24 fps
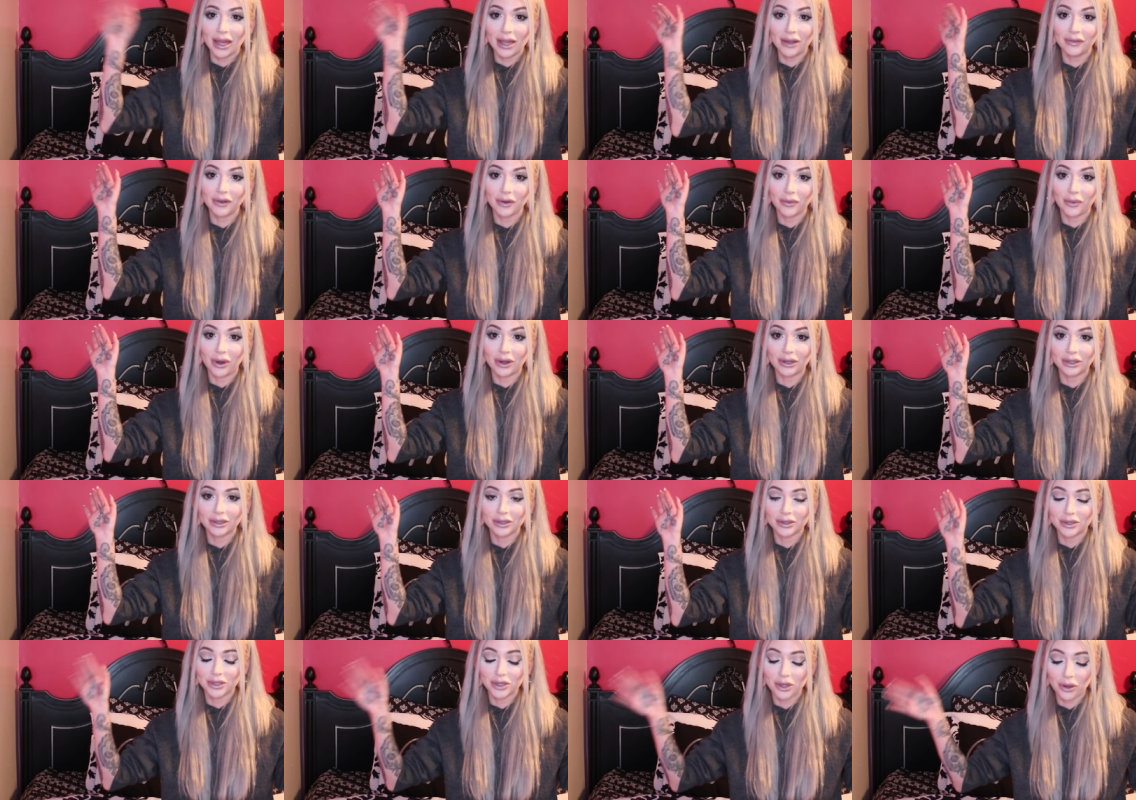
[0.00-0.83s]
Hey
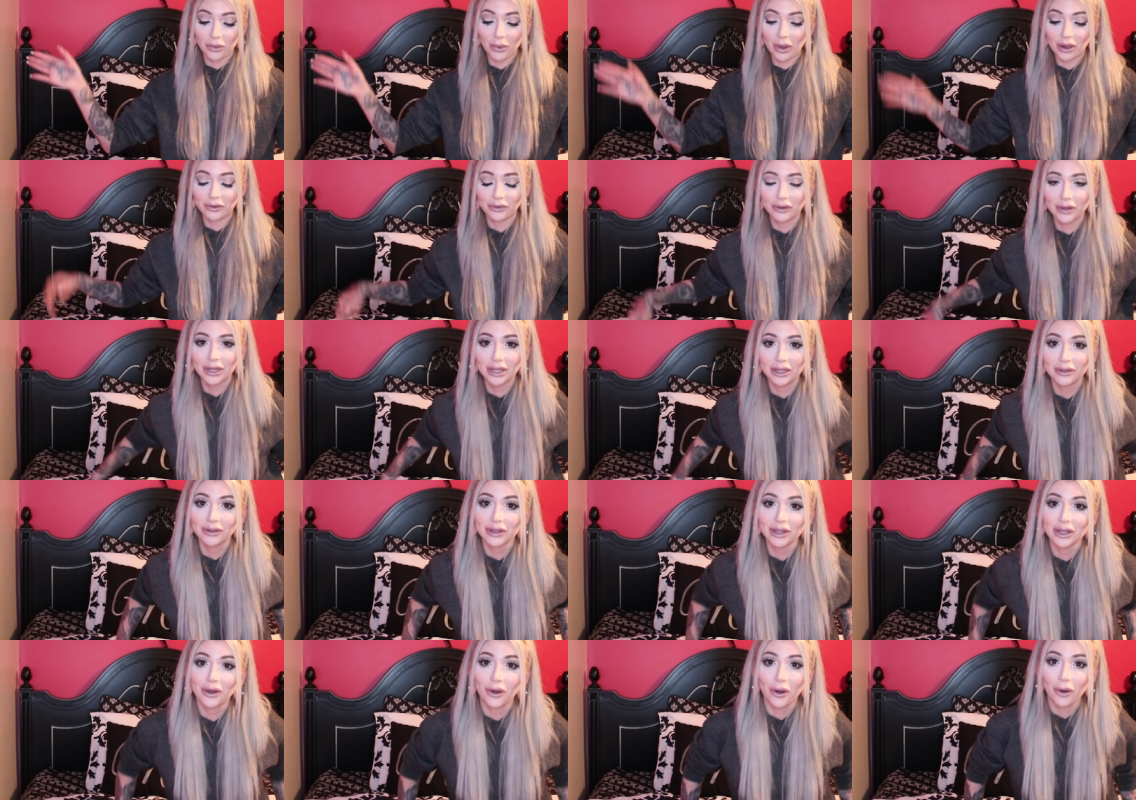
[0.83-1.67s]
everyone, so I really
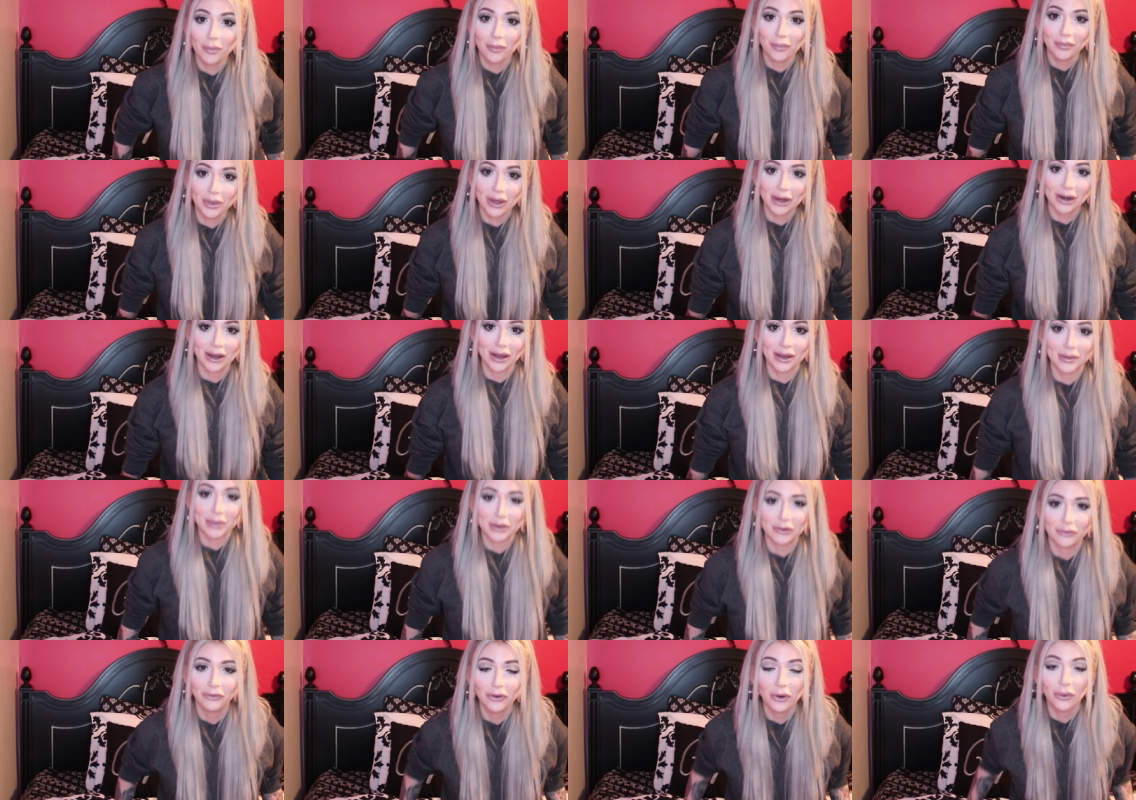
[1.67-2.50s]
really hope that I'm
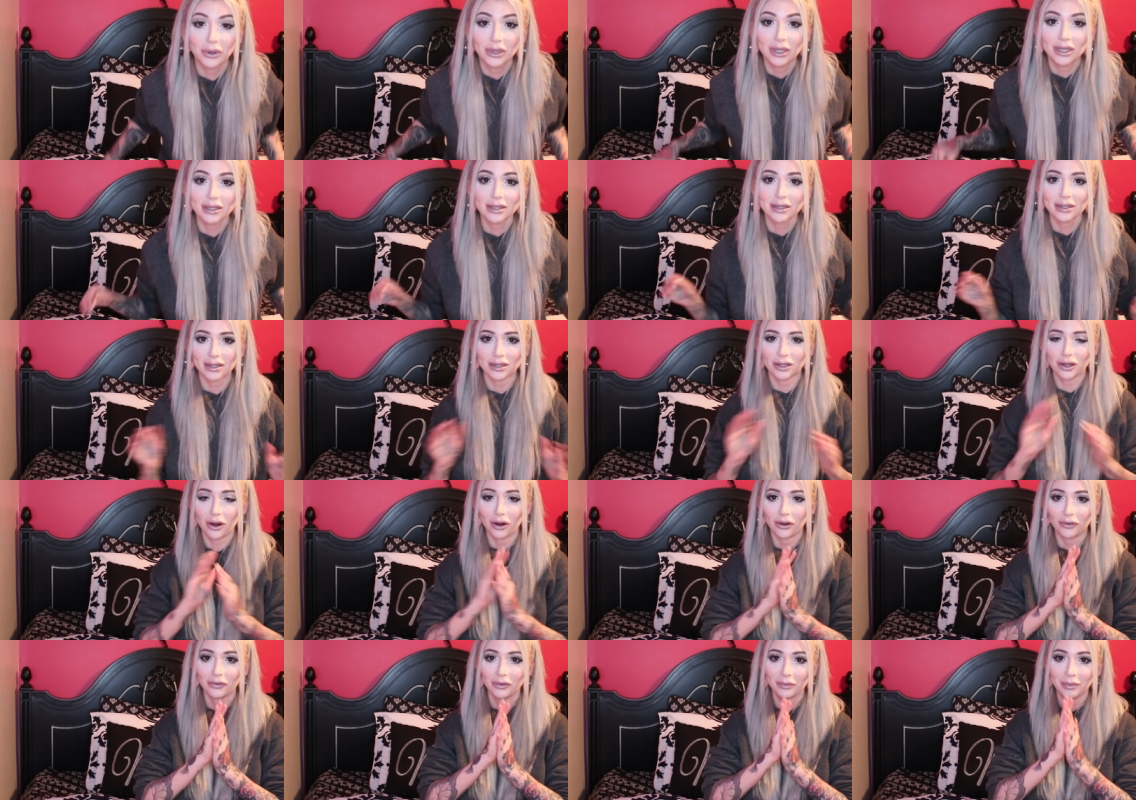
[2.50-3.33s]
in focus. It's
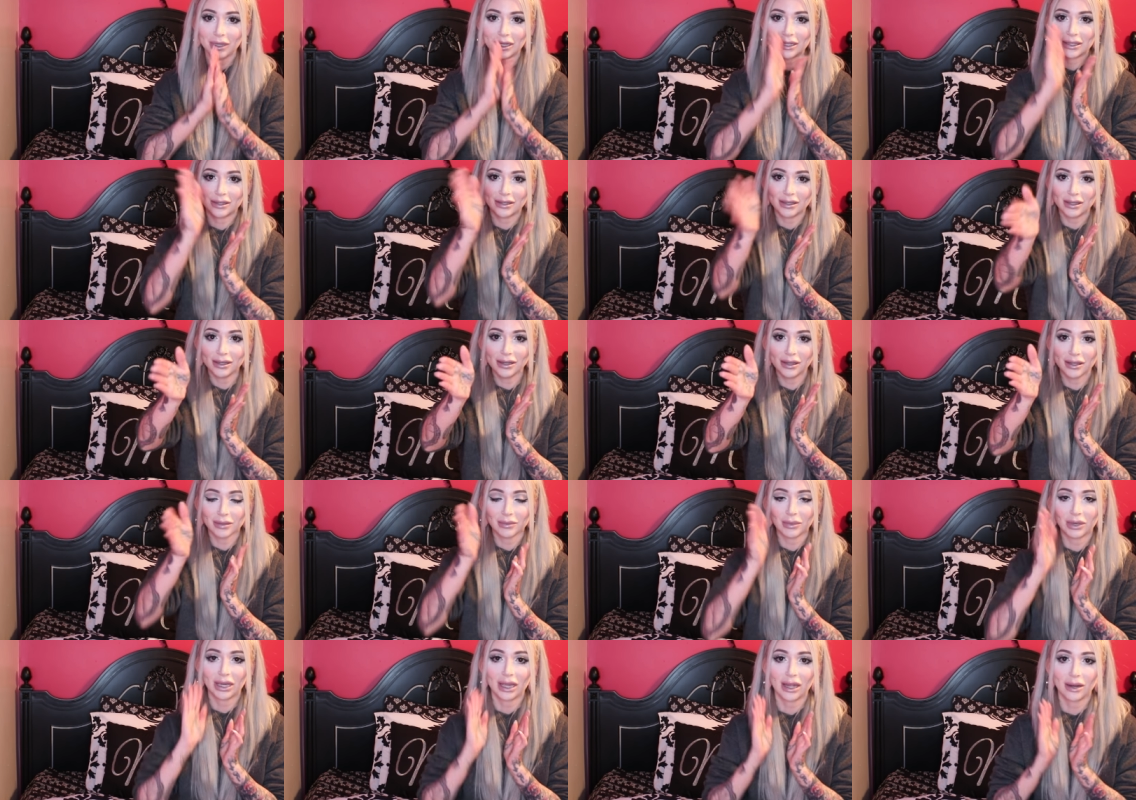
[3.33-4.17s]
hard for me to see
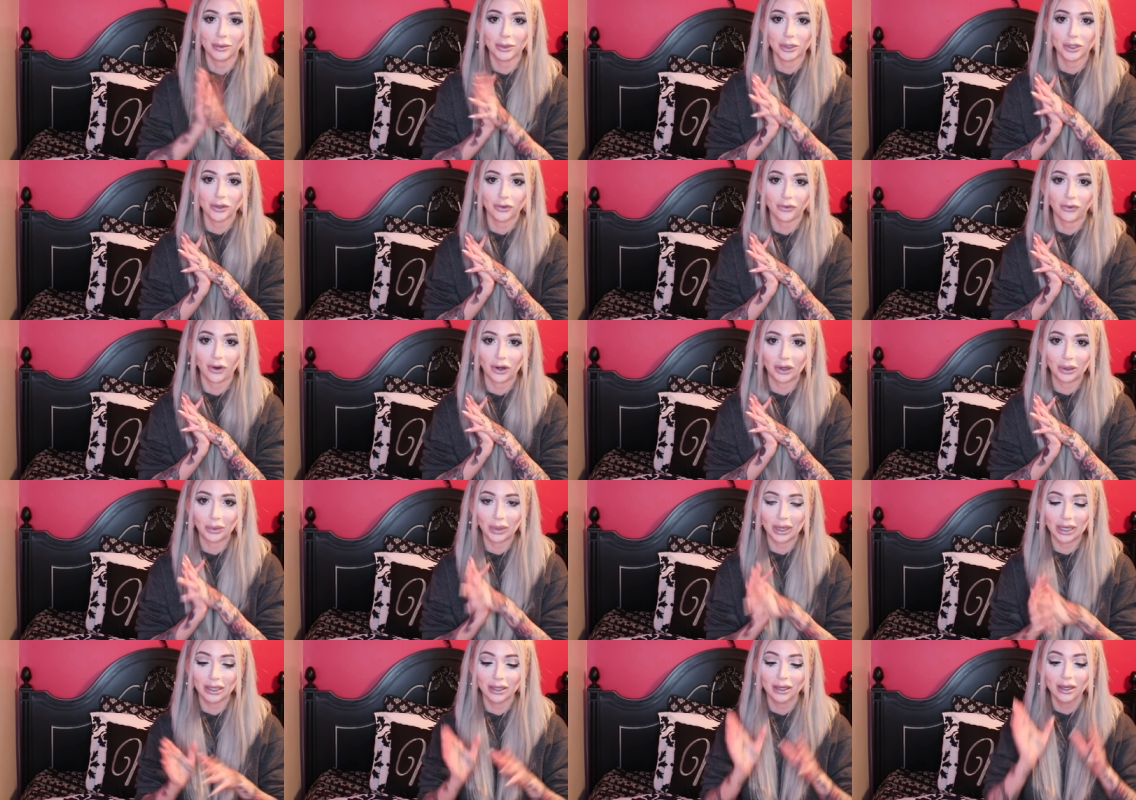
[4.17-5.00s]
because my camera's so far
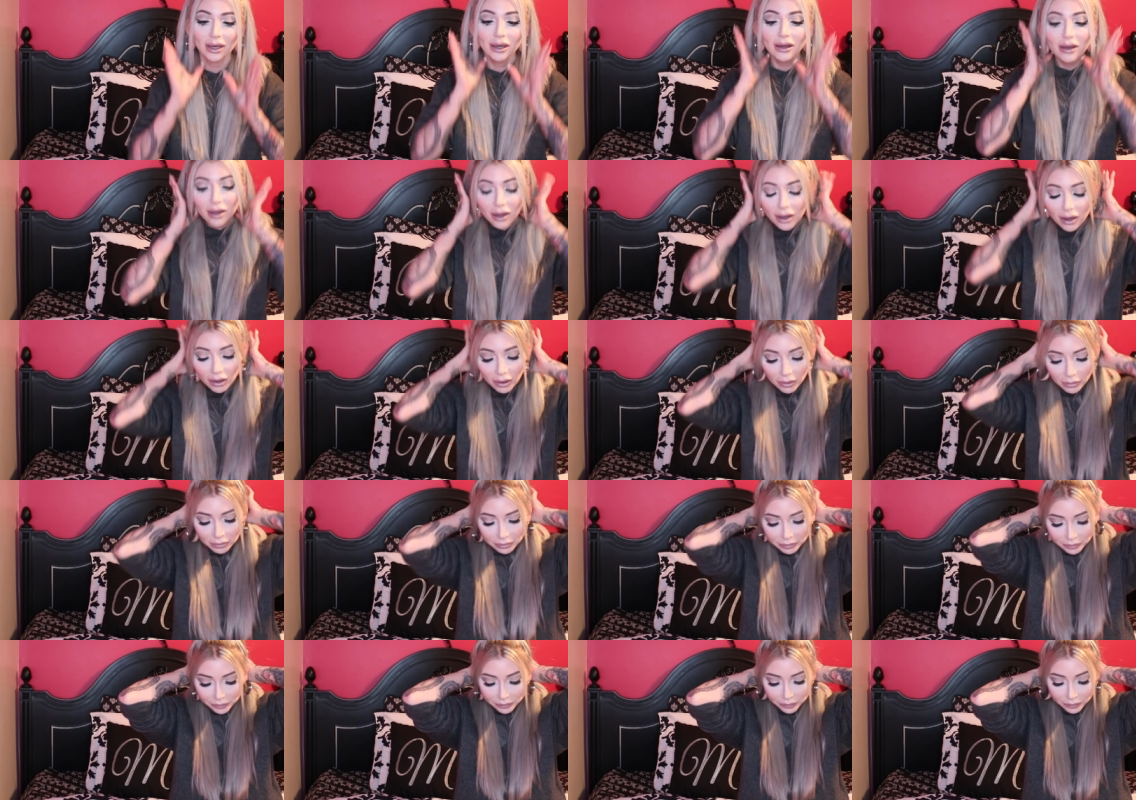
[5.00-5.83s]
away,
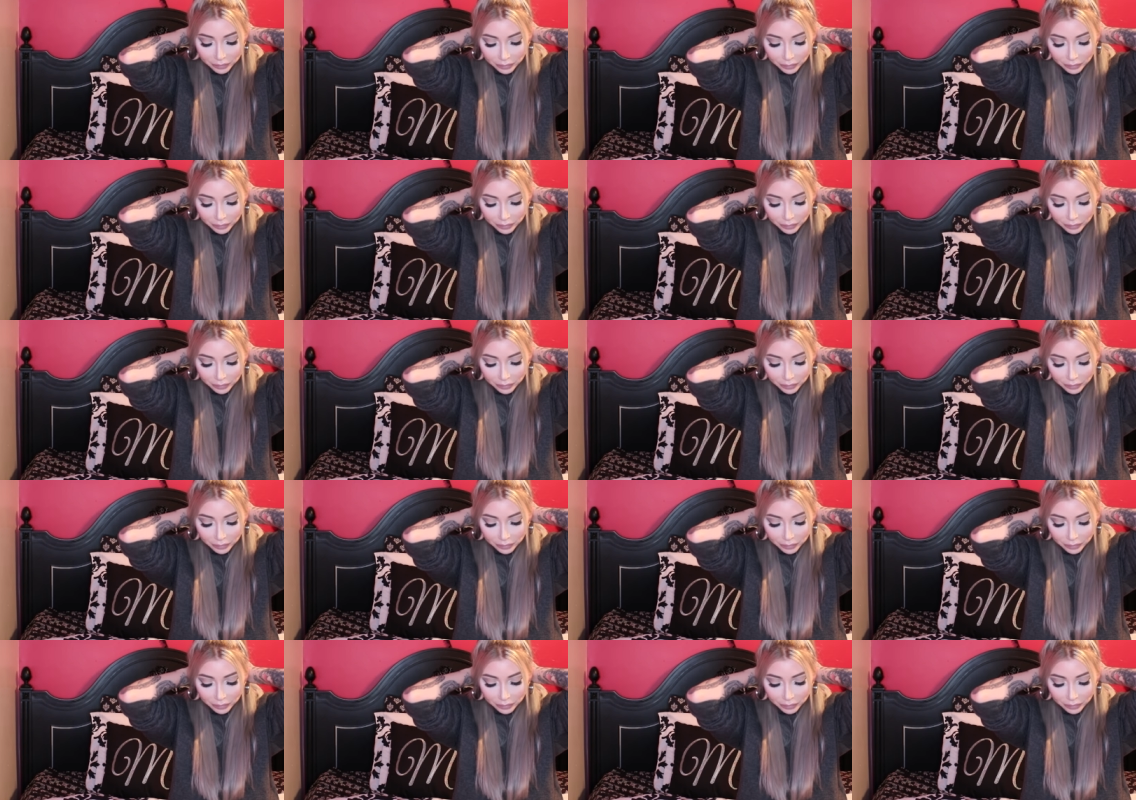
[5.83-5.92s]
um,